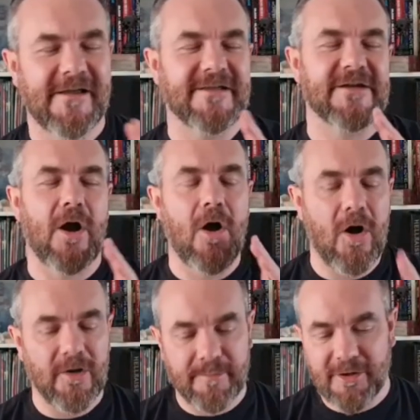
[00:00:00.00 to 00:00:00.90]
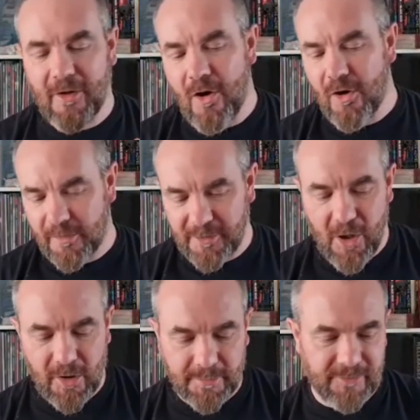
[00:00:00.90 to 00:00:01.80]
It's a horrible, horrible,
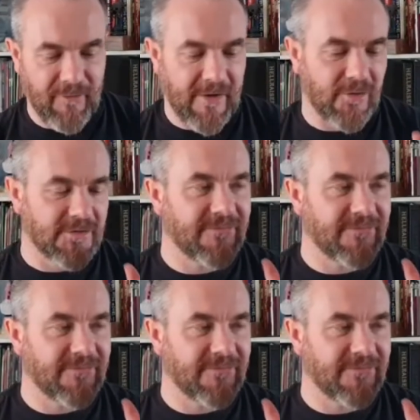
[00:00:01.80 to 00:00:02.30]
horrible record.